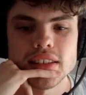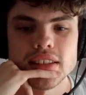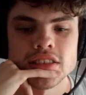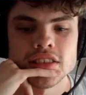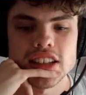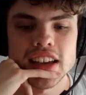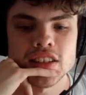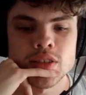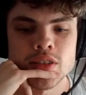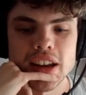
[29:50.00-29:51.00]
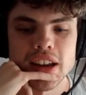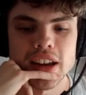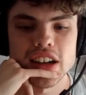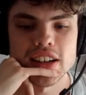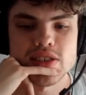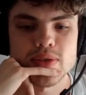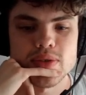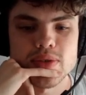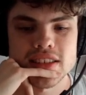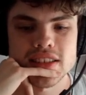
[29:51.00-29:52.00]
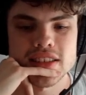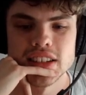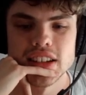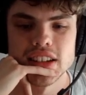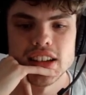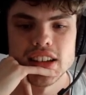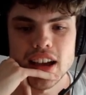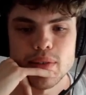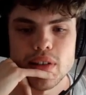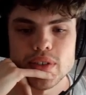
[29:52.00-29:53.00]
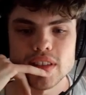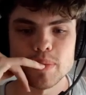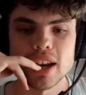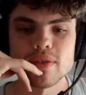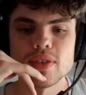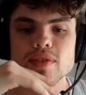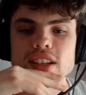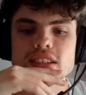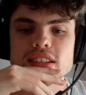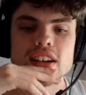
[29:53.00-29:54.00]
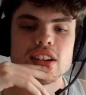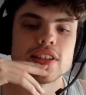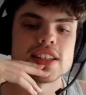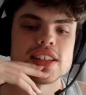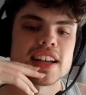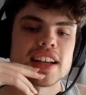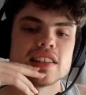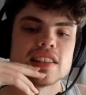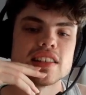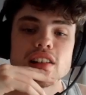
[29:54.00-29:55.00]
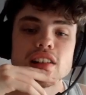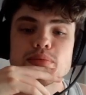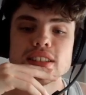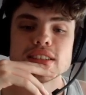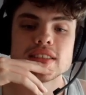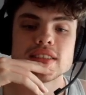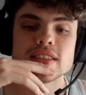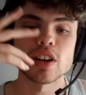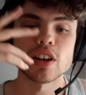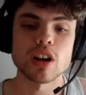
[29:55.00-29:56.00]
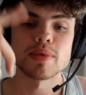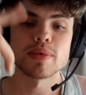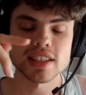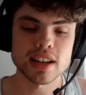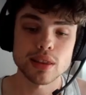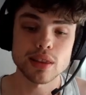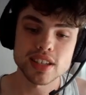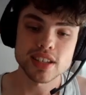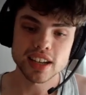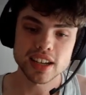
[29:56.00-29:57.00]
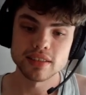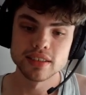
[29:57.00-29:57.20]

just to get to better cards faster. However, the benefit of discarding a 30-second is it also means if I top deck a second 30-second,